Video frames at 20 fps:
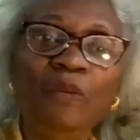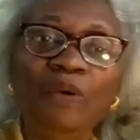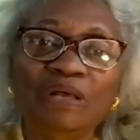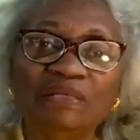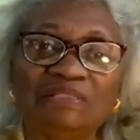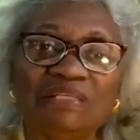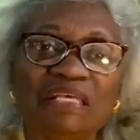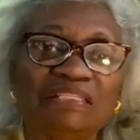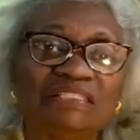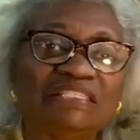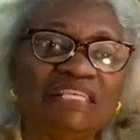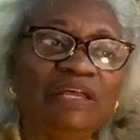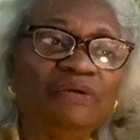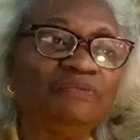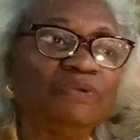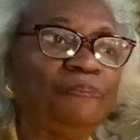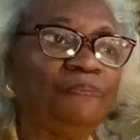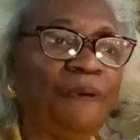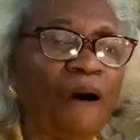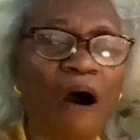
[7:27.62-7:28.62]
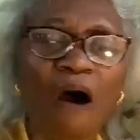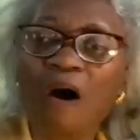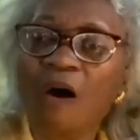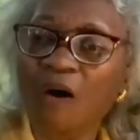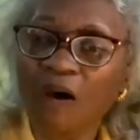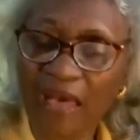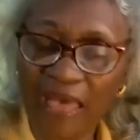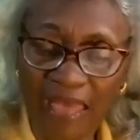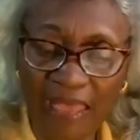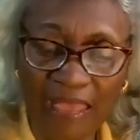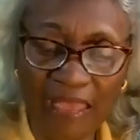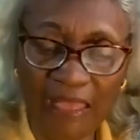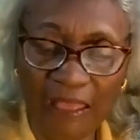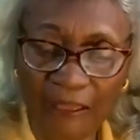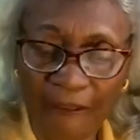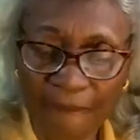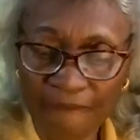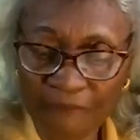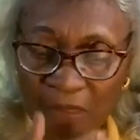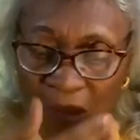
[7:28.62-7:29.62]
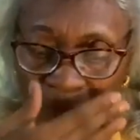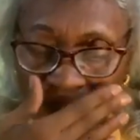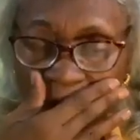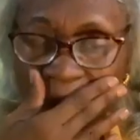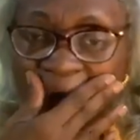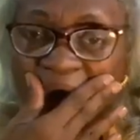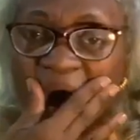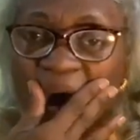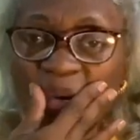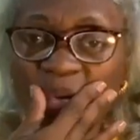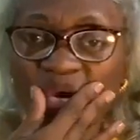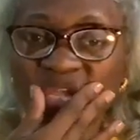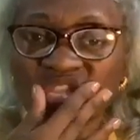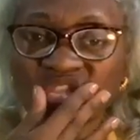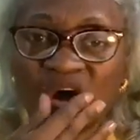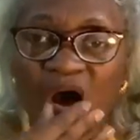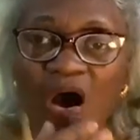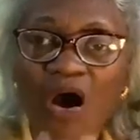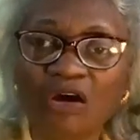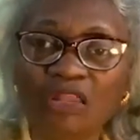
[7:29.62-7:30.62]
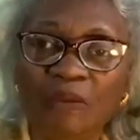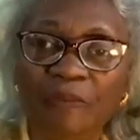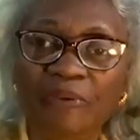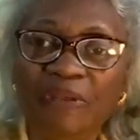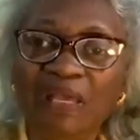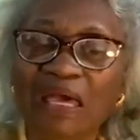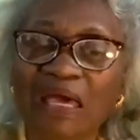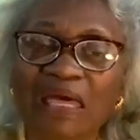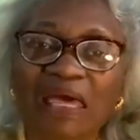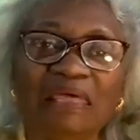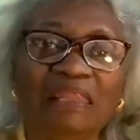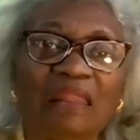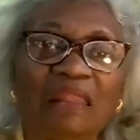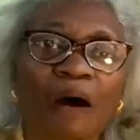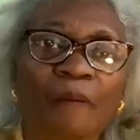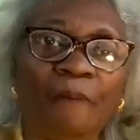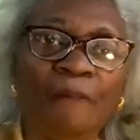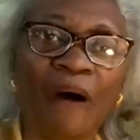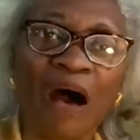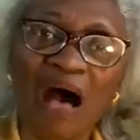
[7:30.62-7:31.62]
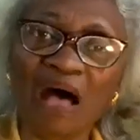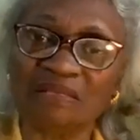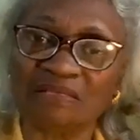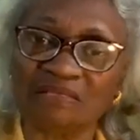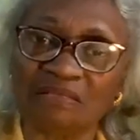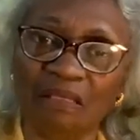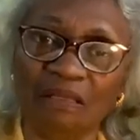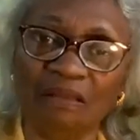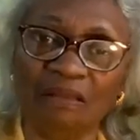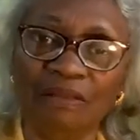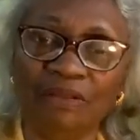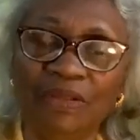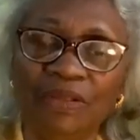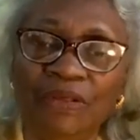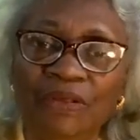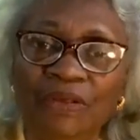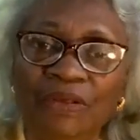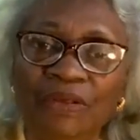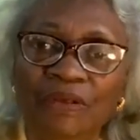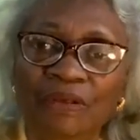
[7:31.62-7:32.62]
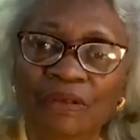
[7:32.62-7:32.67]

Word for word: That was the secret Paul had. Paul was called to be an apostle